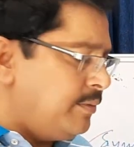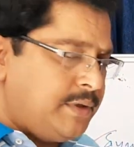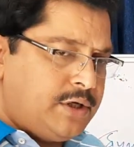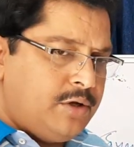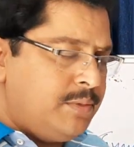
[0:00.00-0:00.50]
of
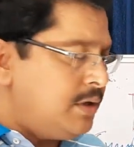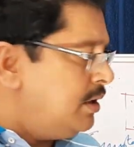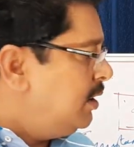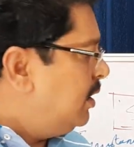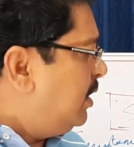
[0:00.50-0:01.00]
the tumor.
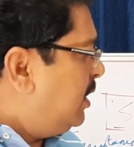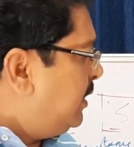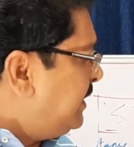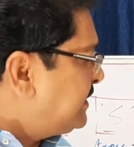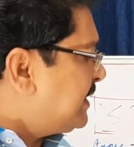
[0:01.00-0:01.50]

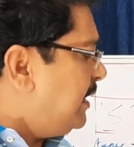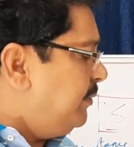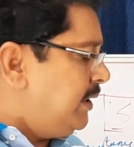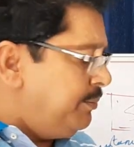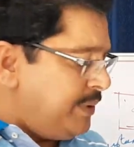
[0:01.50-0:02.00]
This can
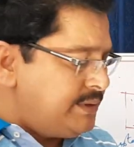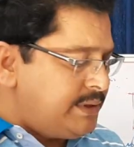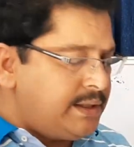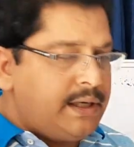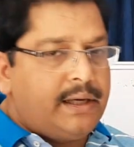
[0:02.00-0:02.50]
be
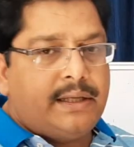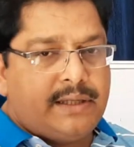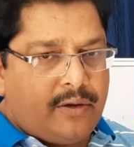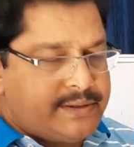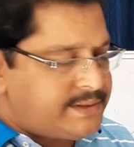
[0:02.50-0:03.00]
differentiated, as
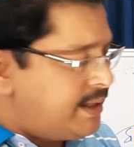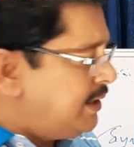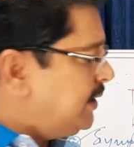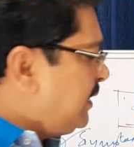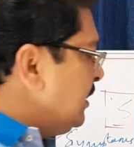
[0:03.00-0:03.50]
I was
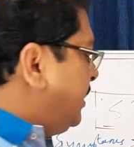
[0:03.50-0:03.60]
telling,